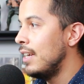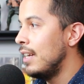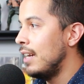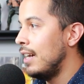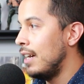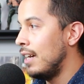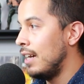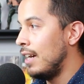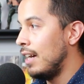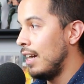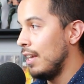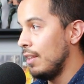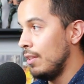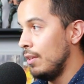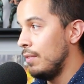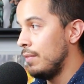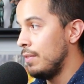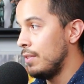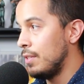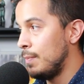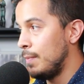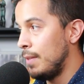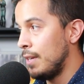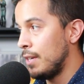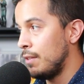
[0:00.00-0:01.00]
Uh, I love
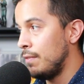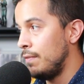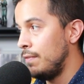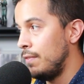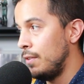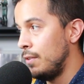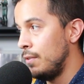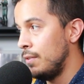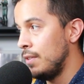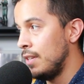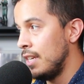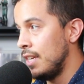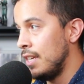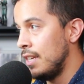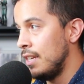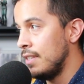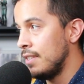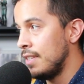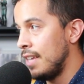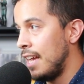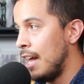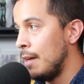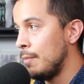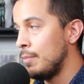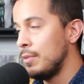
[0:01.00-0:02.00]
this microphone. It
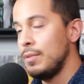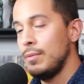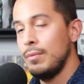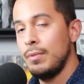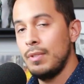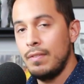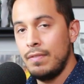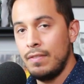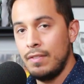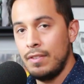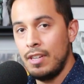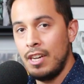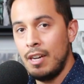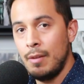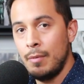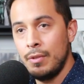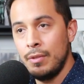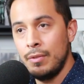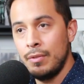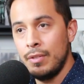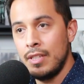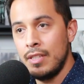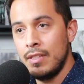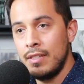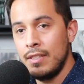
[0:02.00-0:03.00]
is absolutely
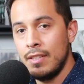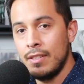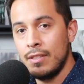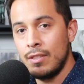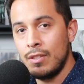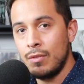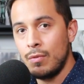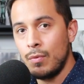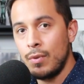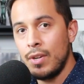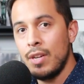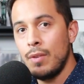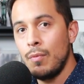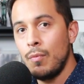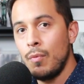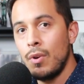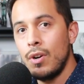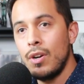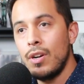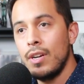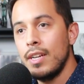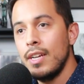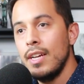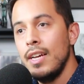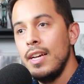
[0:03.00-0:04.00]
phenomenal. It does great
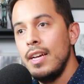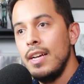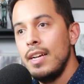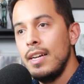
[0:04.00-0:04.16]
work.